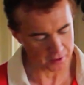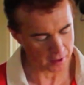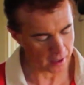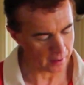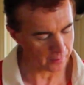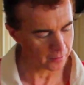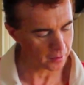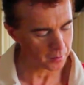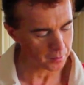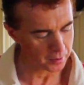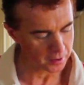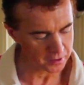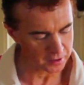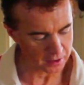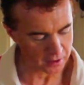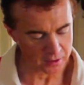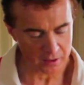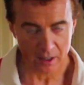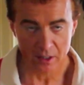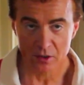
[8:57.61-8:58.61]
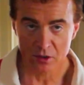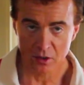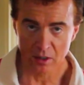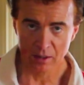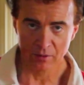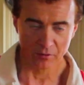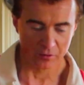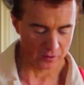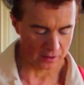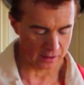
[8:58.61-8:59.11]
top for presentation
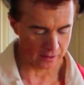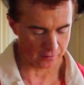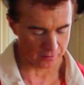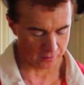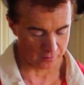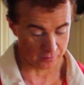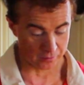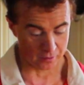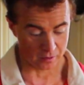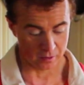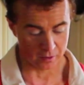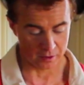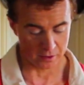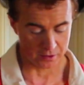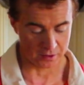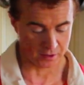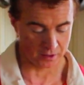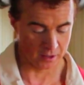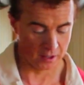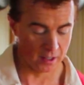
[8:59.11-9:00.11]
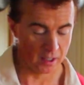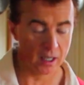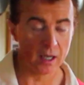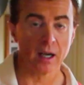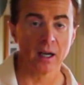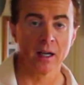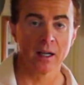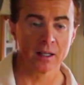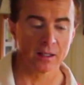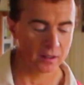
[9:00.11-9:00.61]
and flavor, of course.
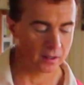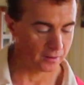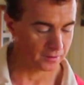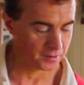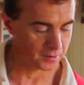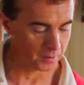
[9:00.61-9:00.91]
I love